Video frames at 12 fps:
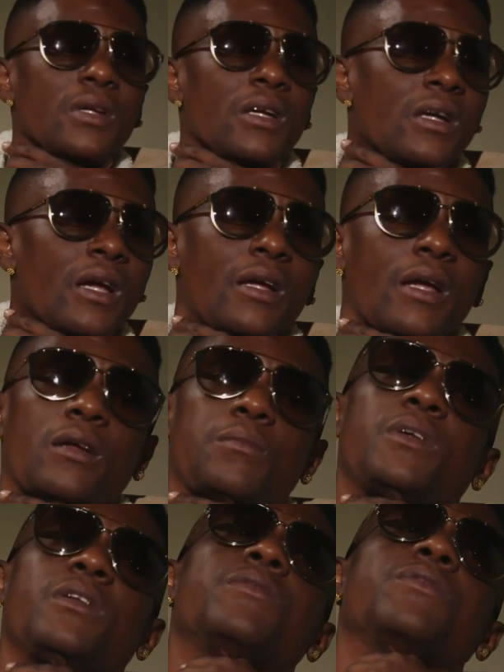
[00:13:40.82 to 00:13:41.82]
there ain't got
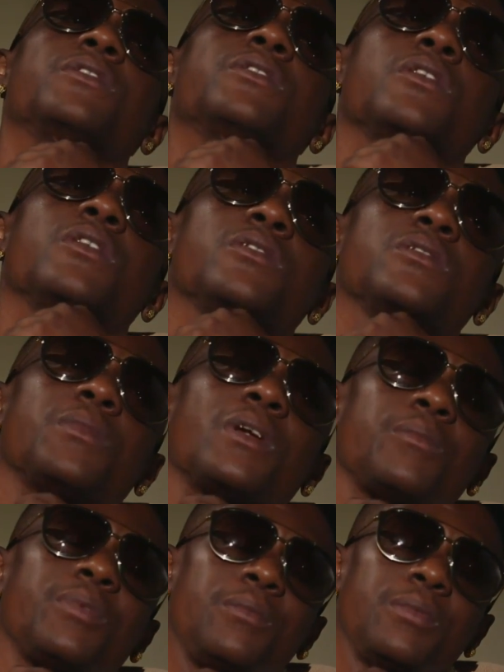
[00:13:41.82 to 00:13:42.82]
money for surgery,
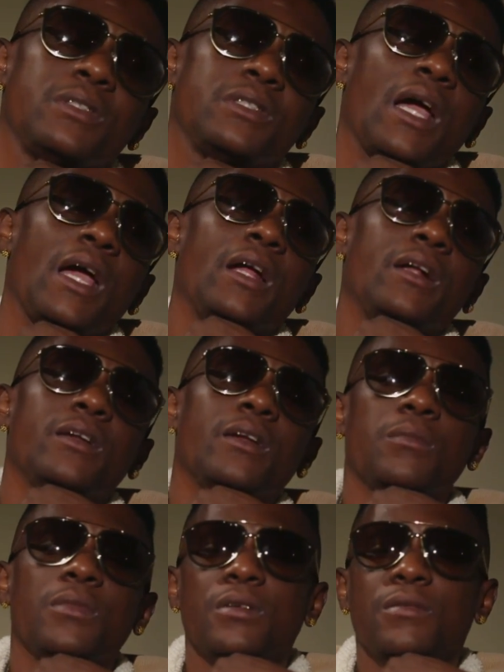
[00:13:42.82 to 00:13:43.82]
man. People dying in that
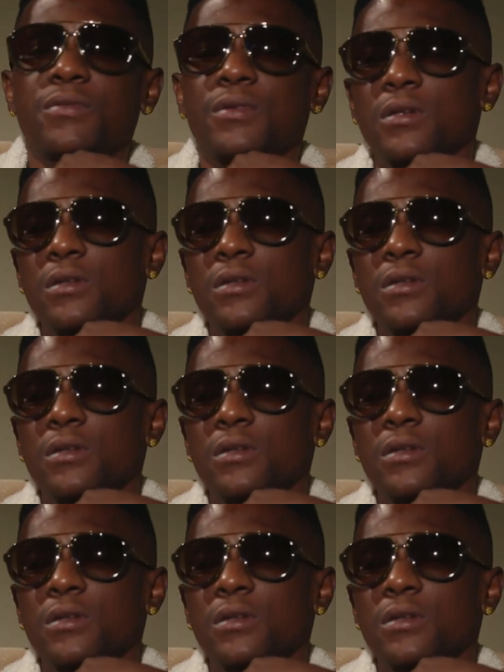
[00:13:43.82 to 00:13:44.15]
motherfucker.